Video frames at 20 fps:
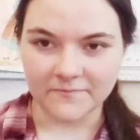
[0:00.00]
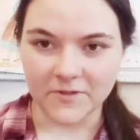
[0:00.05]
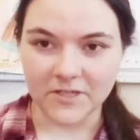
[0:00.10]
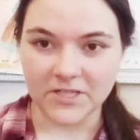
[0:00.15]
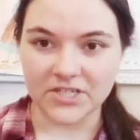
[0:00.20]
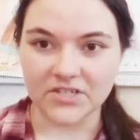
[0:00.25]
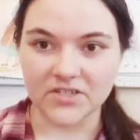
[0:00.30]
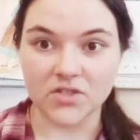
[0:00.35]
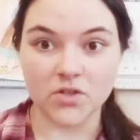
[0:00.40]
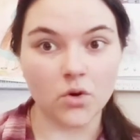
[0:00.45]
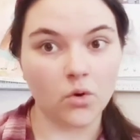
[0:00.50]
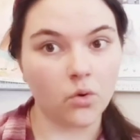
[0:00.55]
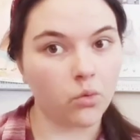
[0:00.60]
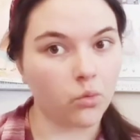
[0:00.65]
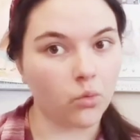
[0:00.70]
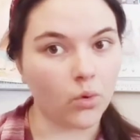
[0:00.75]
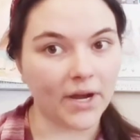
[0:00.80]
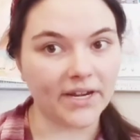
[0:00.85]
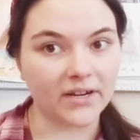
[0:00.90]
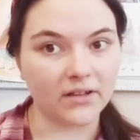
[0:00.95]
which is
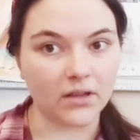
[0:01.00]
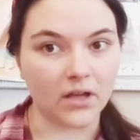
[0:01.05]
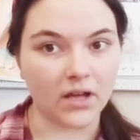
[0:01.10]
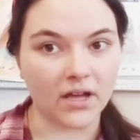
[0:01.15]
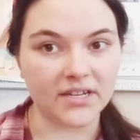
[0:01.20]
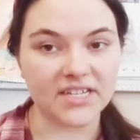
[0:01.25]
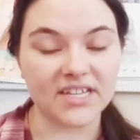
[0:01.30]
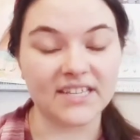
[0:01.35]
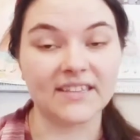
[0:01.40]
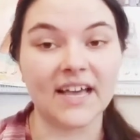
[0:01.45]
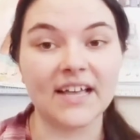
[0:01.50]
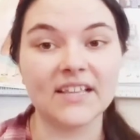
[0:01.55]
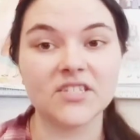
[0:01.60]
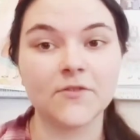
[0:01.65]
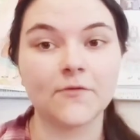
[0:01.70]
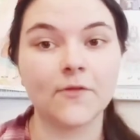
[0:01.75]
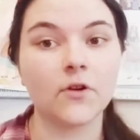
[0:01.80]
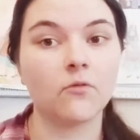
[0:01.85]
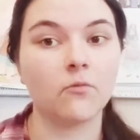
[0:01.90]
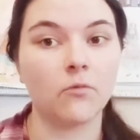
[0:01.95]
quite a lot. And
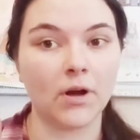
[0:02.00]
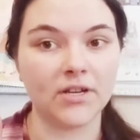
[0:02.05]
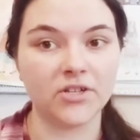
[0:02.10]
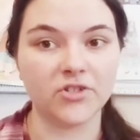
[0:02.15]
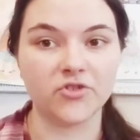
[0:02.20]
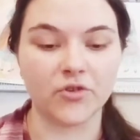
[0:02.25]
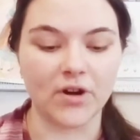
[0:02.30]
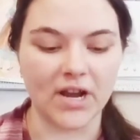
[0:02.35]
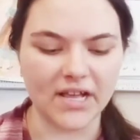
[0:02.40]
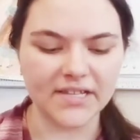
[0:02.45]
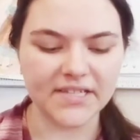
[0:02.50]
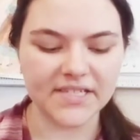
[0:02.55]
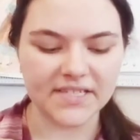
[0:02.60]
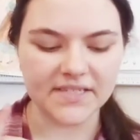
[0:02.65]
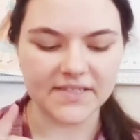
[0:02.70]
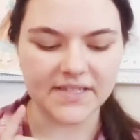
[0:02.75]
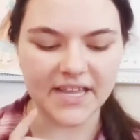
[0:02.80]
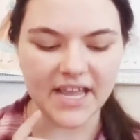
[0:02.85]
that's for one dress.